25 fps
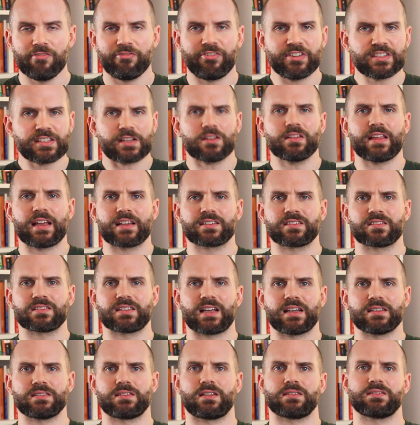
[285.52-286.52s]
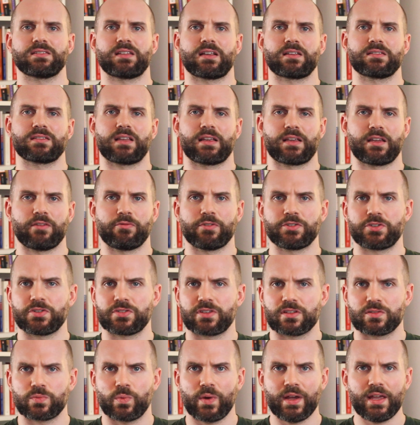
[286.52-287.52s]
Physical exercise does things like it
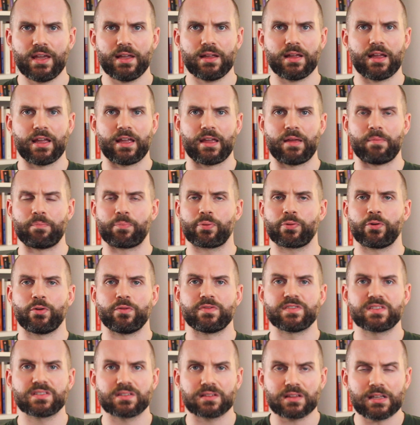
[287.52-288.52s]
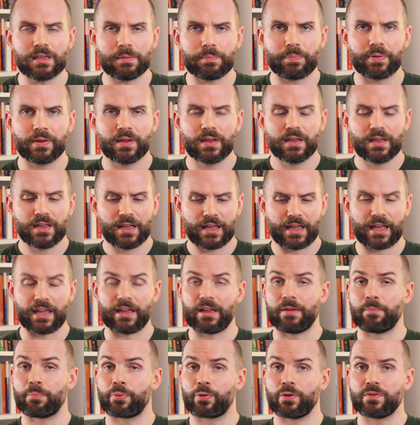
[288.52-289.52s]
reduces weight, it improves sleep, it
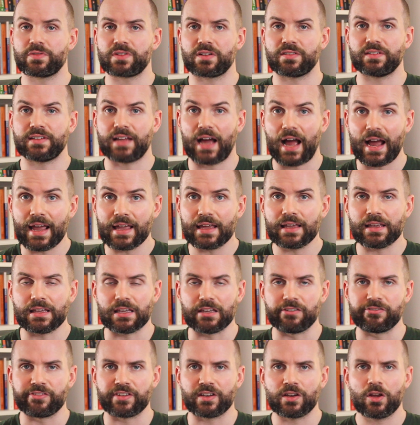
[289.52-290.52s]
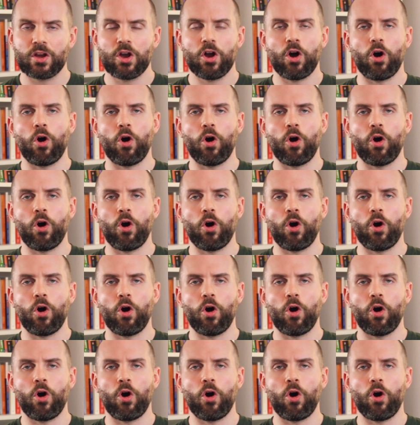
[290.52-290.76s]
improves our diet even.